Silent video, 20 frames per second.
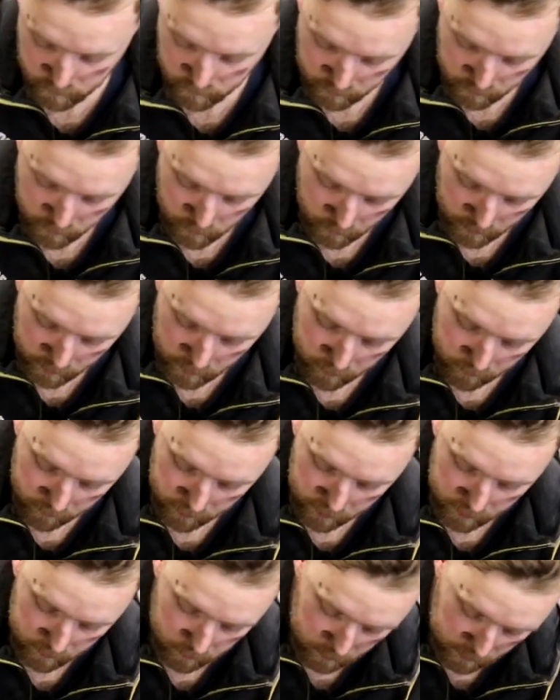going
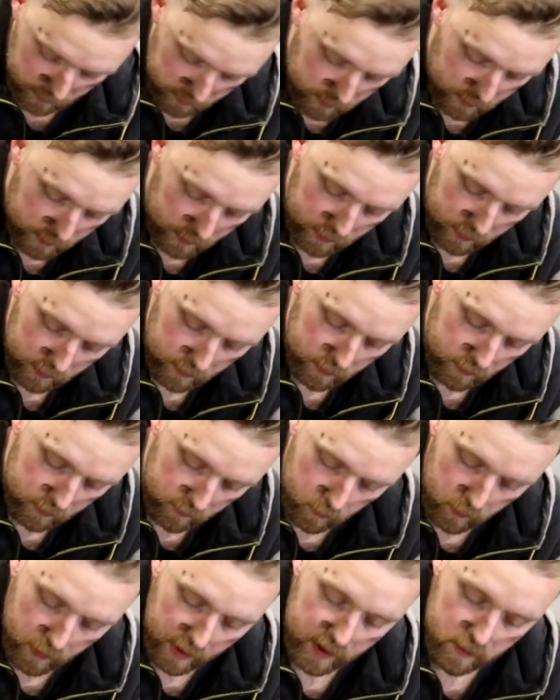over it with the
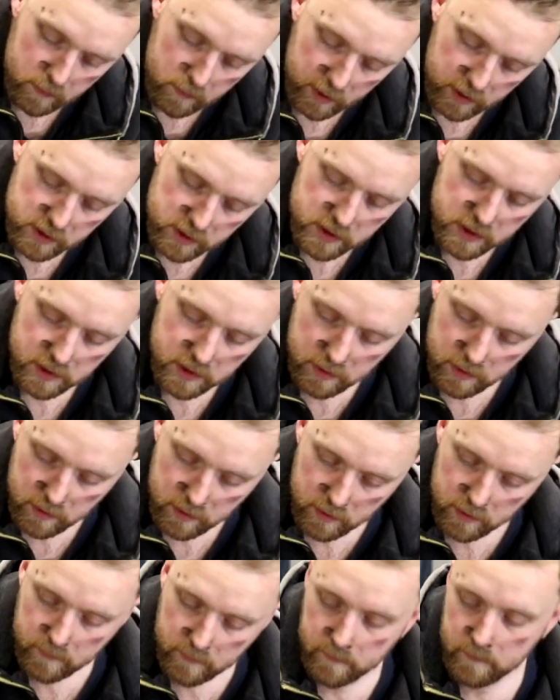wire brush,
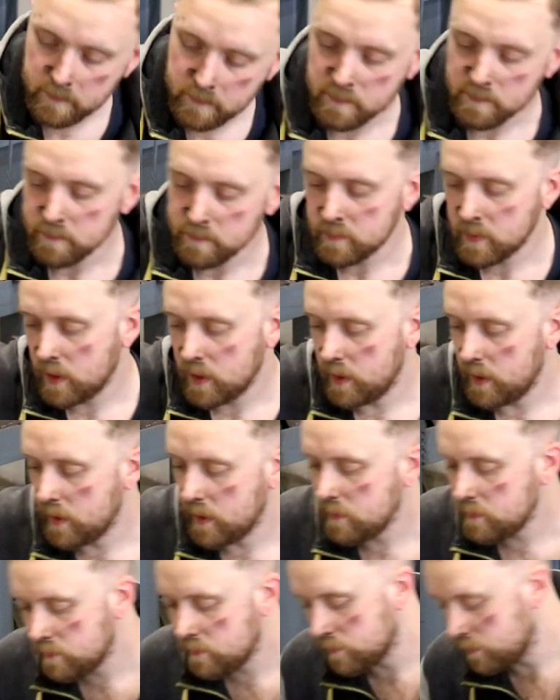and